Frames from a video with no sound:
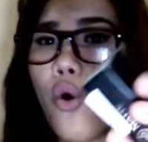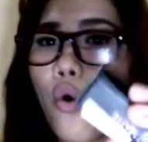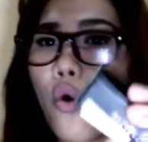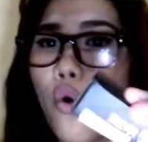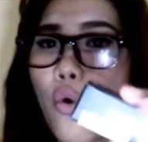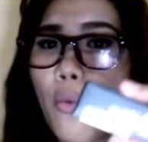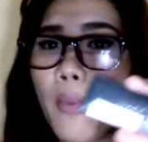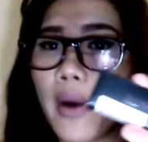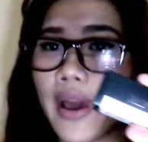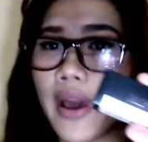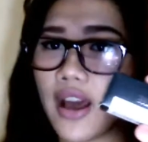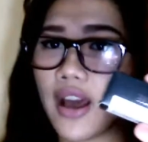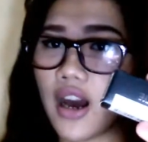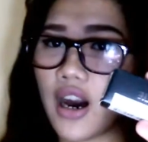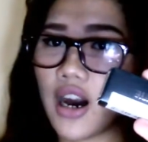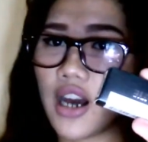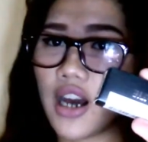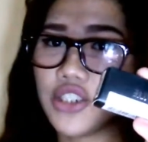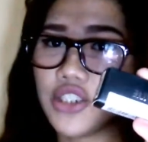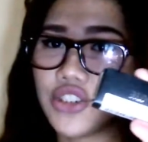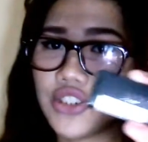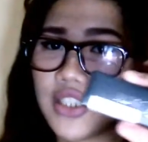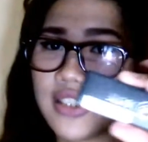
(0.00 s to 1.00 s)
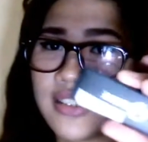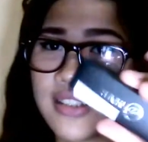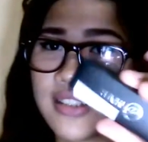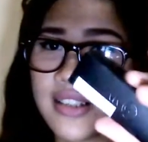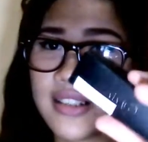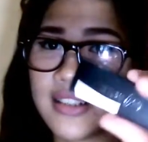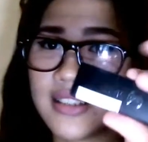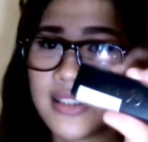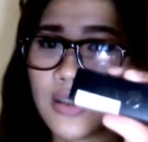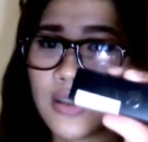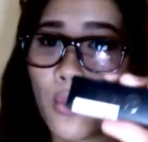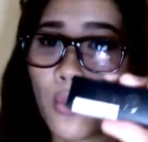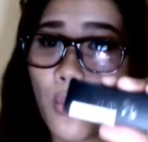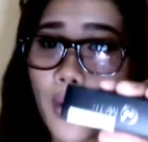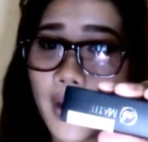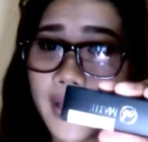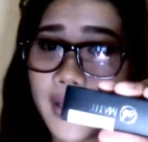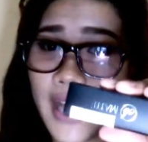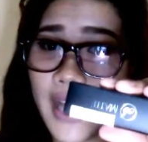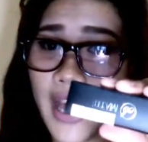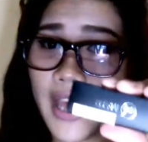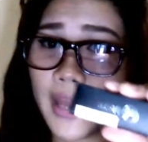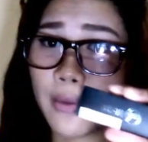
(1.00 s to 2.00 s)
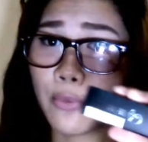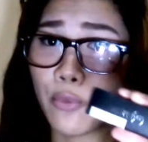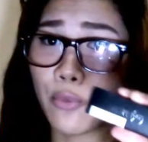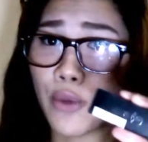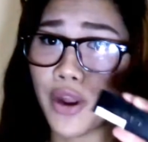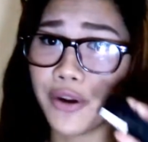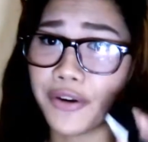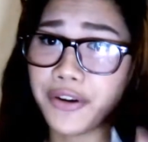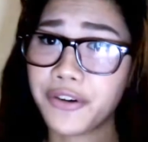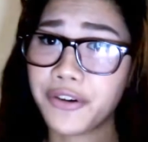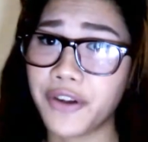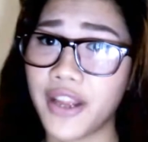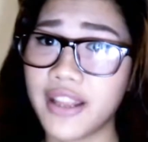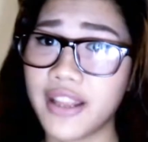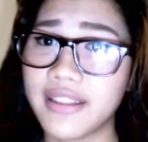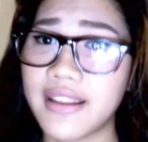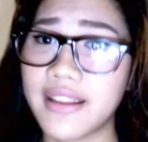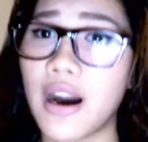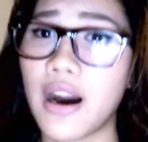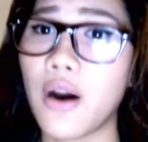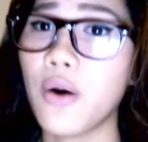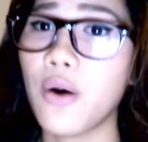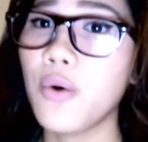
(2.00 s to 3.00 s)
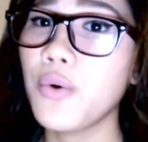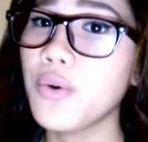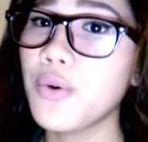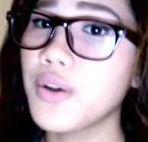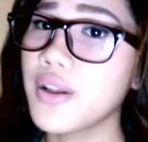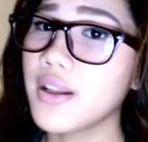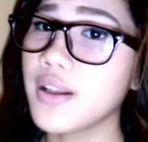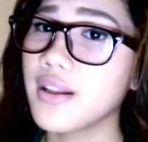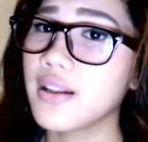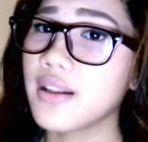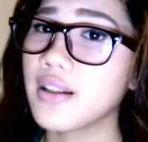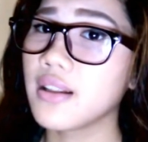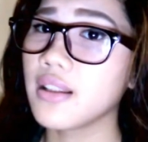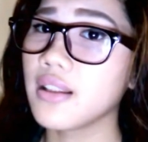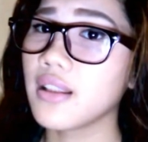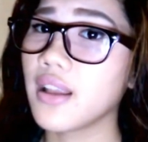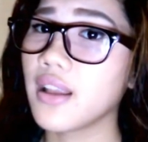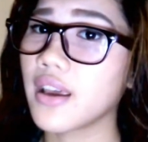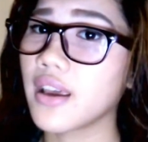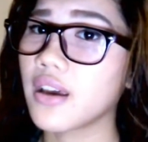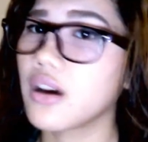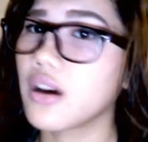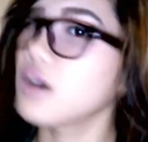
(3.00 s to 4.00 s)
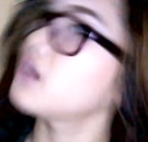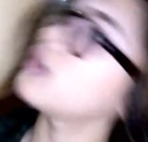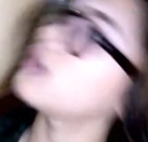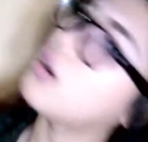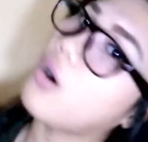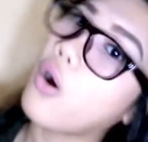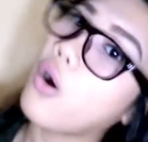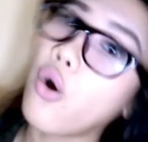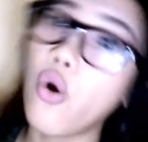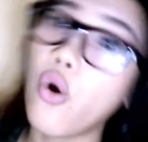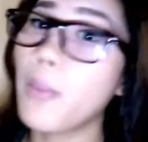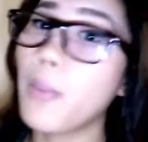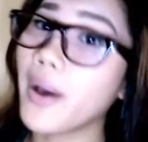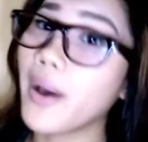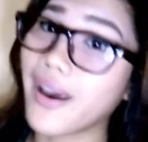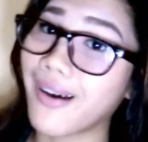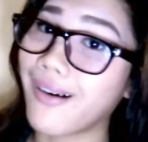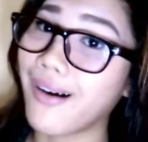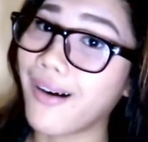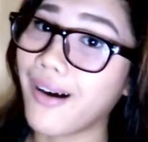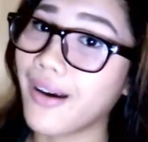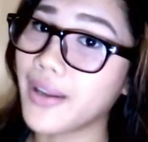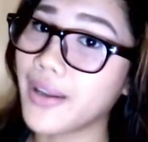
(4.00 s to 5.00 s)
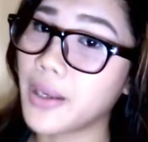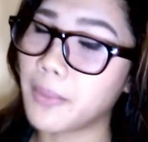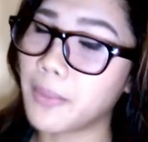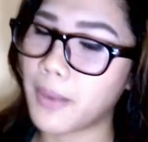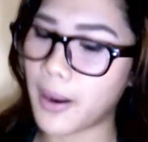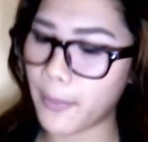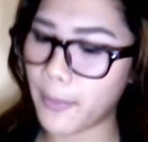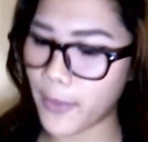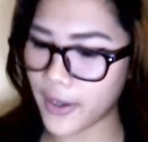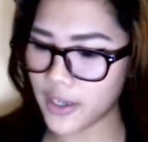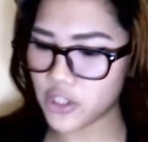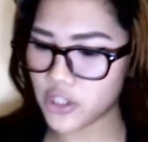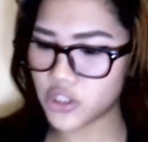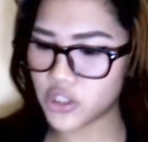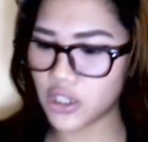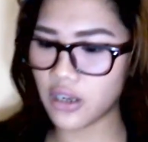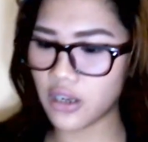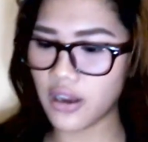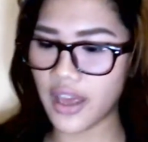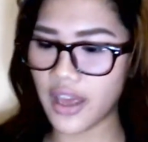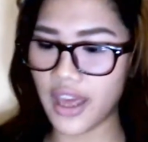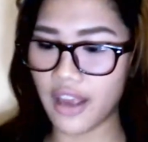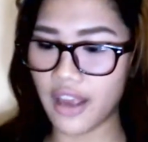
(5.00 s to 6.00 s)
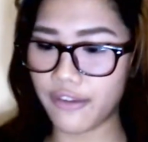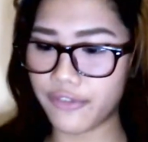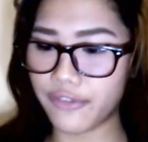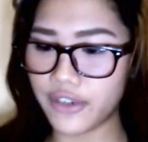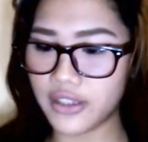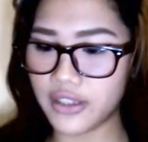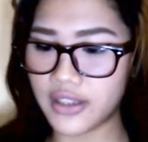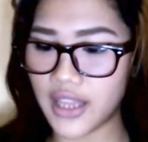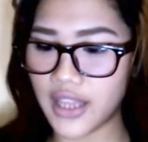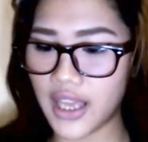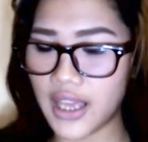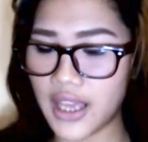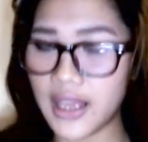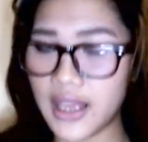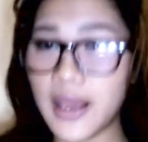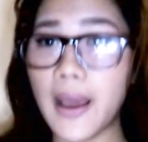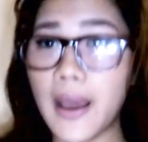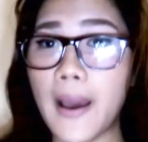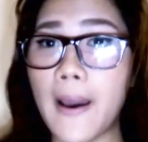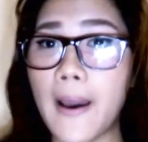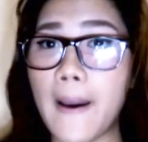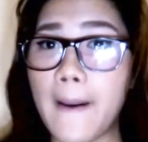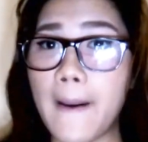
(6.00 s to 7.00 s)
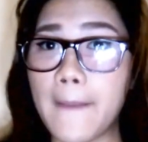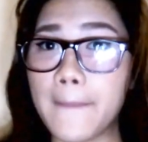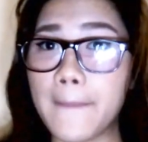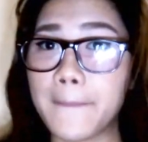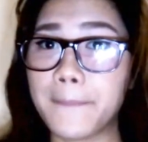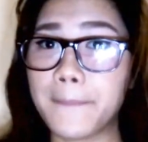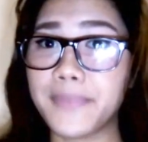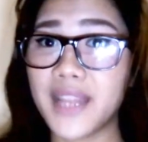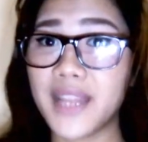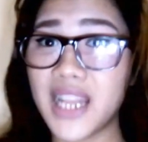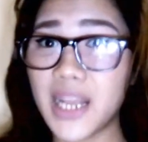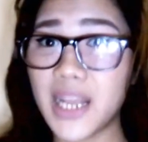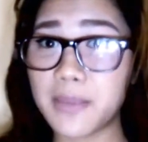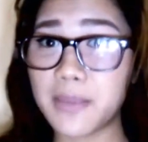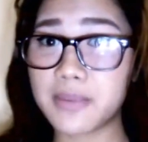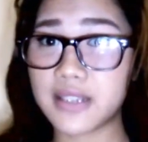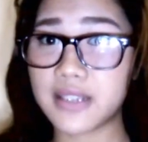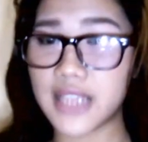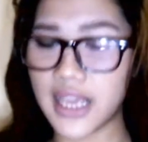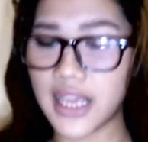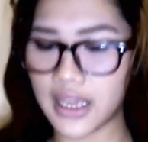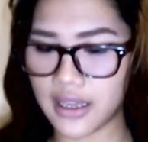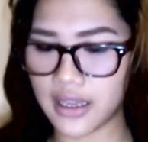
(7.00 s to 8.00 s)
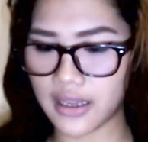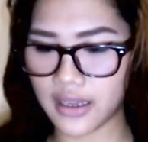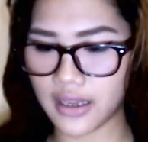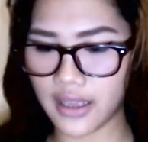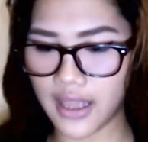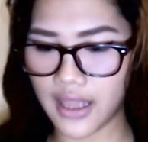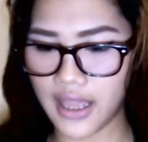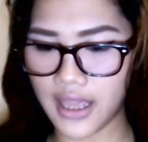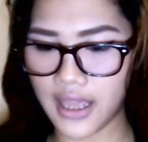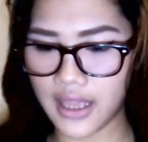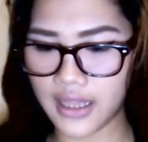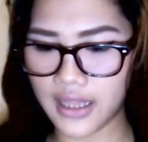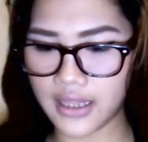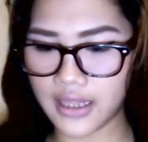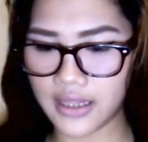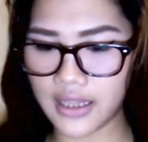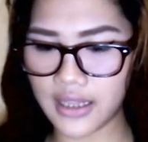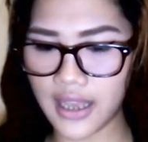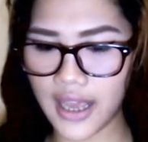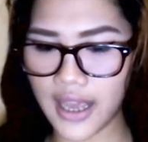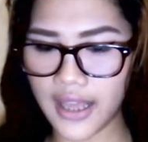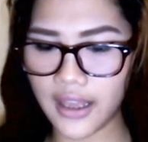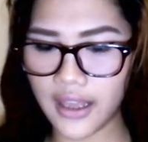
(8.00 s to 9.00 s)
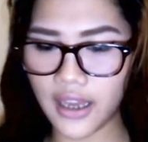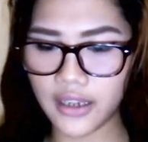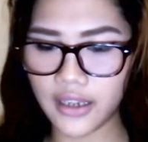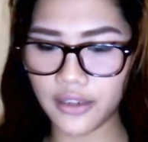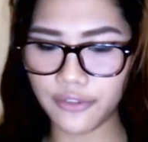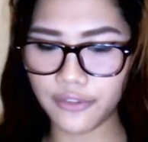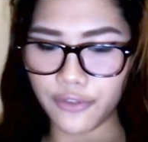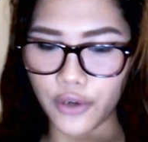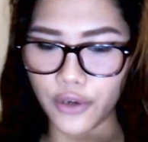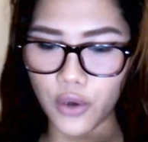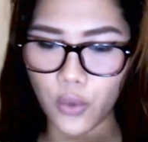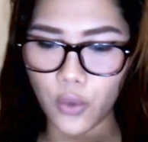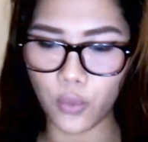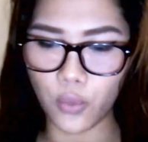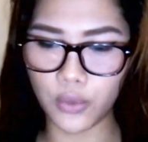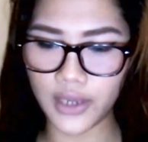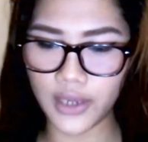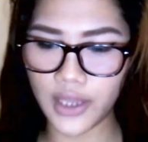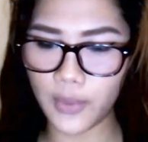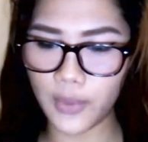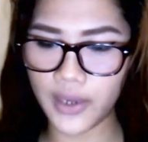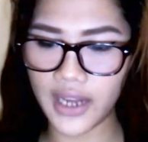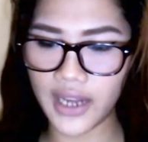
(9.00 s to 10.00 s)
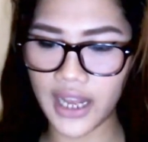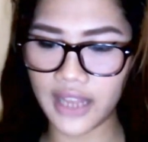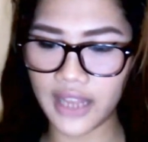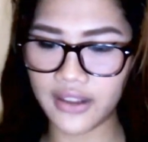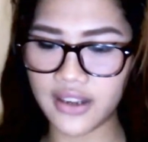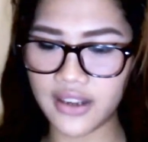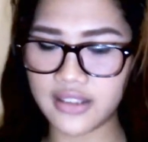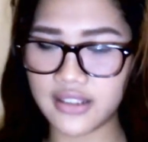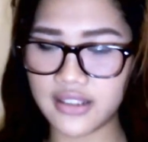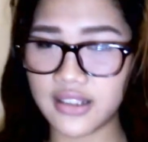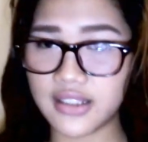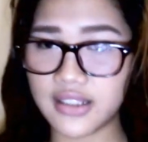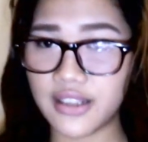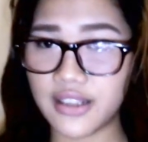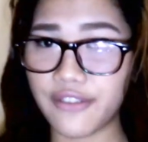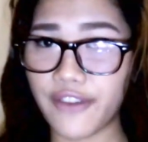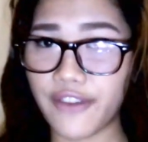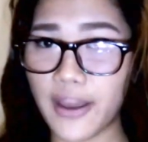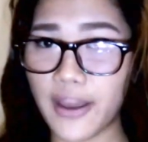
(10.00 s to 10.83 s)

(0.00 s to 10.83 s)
oh my gosh, this is the one I am wearing right now. Like, oh my god, diba? Pwede siyang everyday na lipstick. And I got it for only 165